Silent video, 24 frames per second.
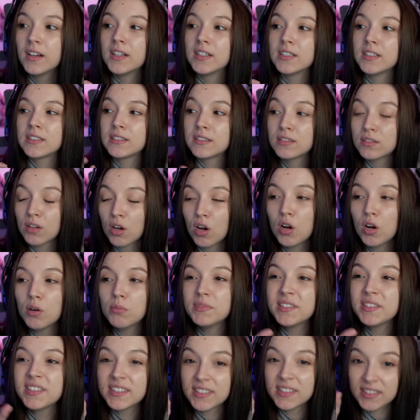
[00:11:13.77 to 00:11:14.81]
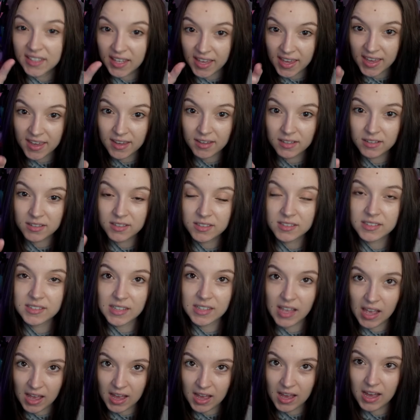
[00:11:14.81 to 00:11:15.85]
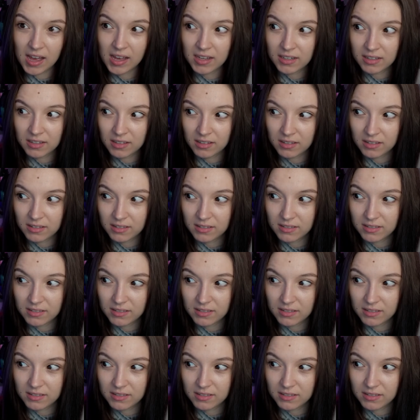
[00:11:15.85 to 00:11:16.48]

Some scares are,